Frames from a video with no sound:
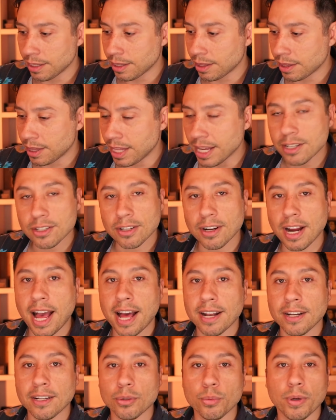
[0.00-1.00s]

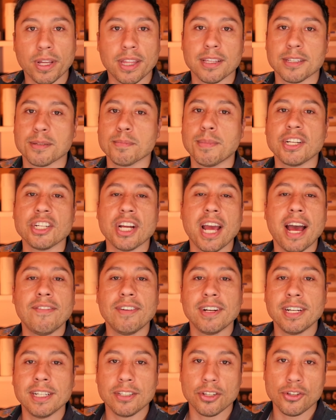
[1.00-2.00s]
with as much
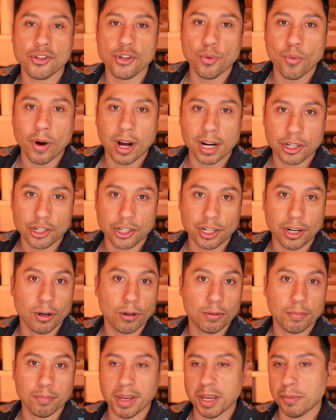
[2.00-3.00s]
evidence as you want to
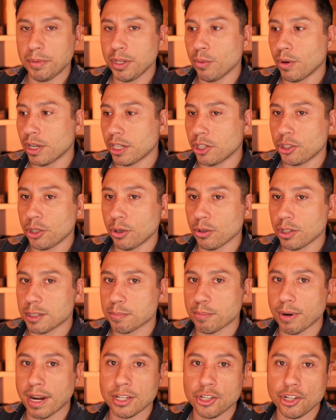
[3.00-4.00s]
show. Maybe you want to show the
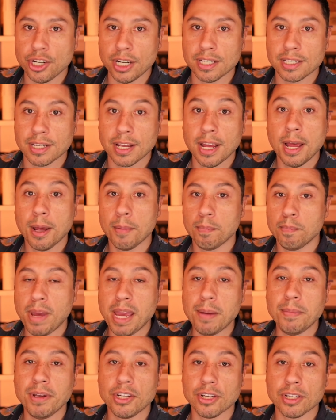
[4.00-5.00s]
spreadsheets,
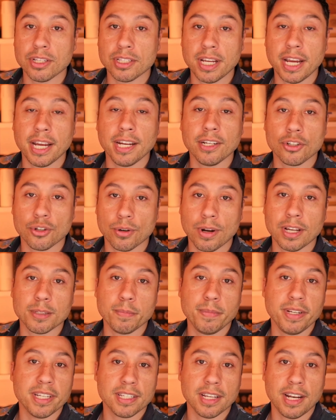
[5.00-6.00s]
maybe just saying trust
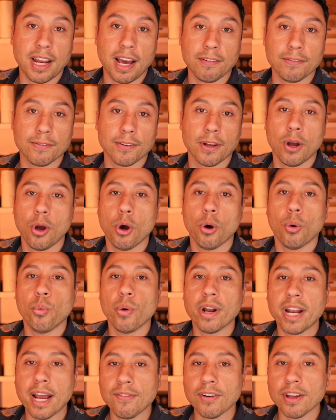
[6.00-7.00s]
me is enough.
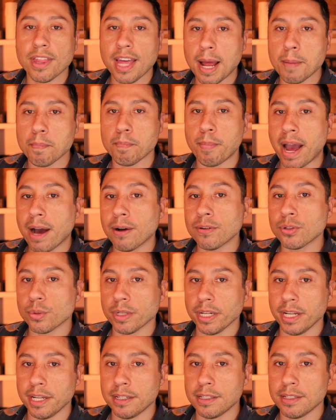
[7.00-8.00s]
Whatever that
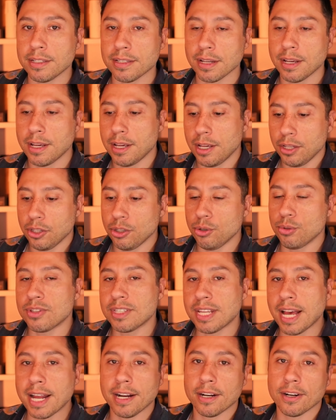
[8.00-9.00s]
boundary is, you
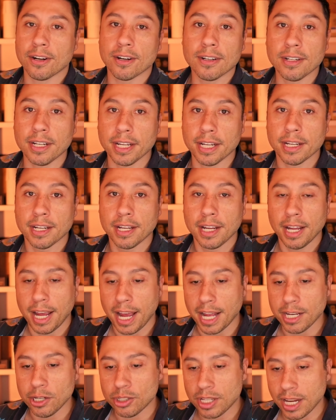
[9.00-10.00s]
set it early
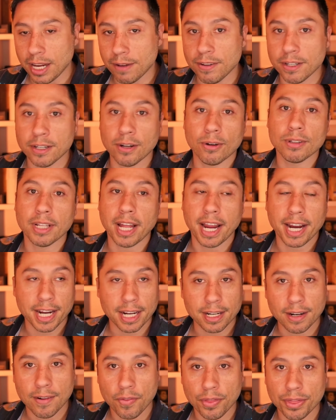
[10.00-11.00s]
and you say if you don't like
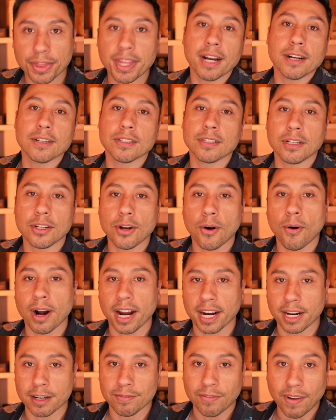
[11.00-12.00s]
it, there's the door,
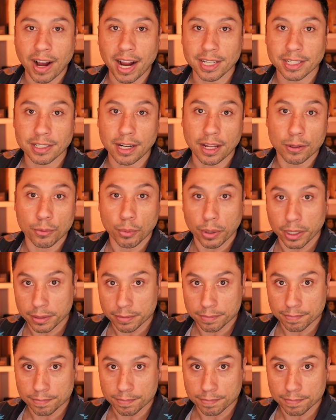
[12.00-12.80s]
I can find another one.